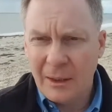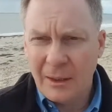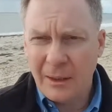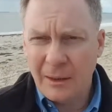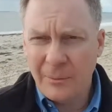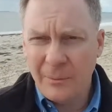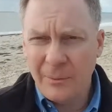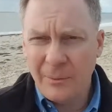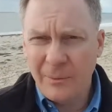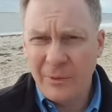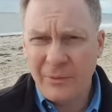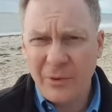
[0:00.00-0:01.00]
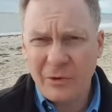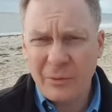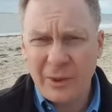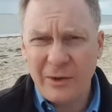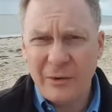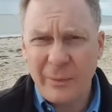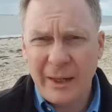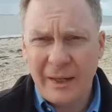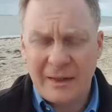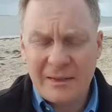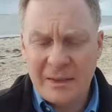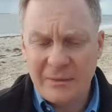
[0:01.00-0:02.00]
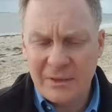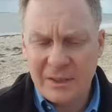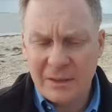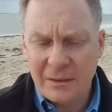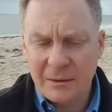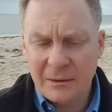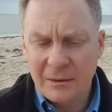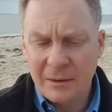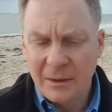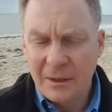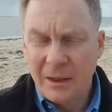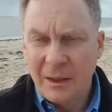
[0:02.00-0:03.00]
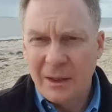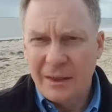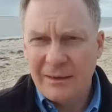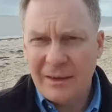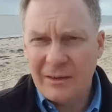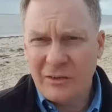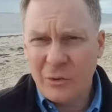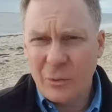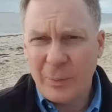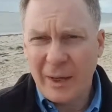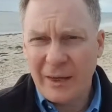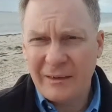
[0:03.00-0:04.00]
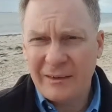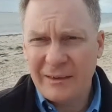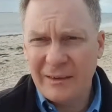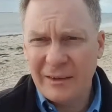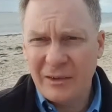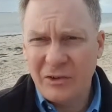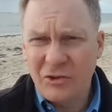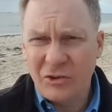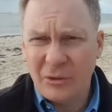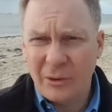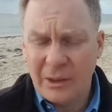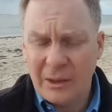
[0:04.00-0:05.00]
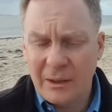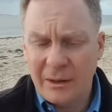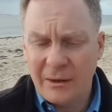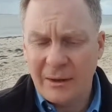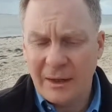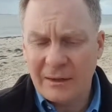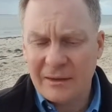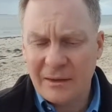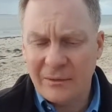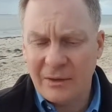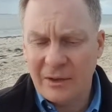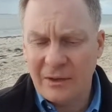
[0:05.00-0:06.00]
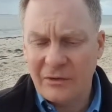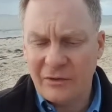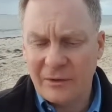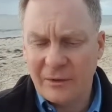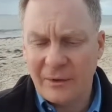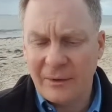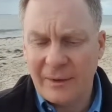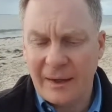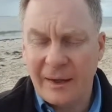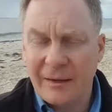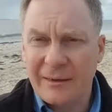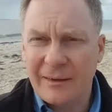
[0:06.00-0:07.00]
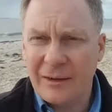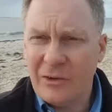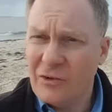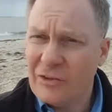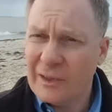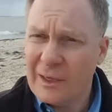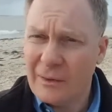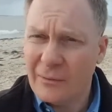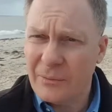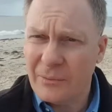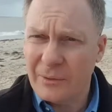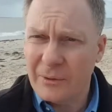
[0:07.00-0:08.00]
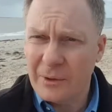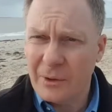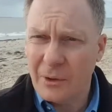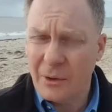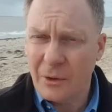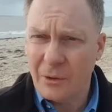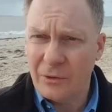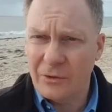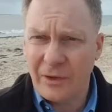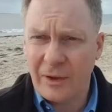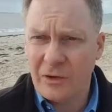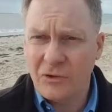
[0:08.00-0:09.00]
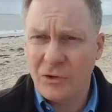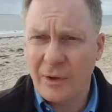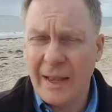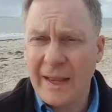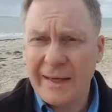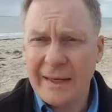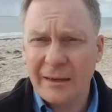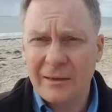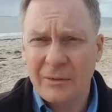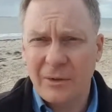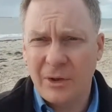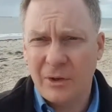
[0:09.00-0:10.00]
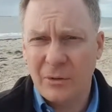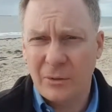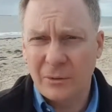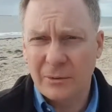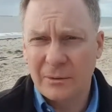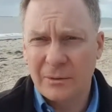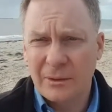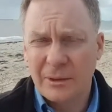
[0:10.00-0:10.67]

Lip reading: The first one is about activity. Does your pet still enjoy the activities that they used to love? Or do they enjoy any activity at all?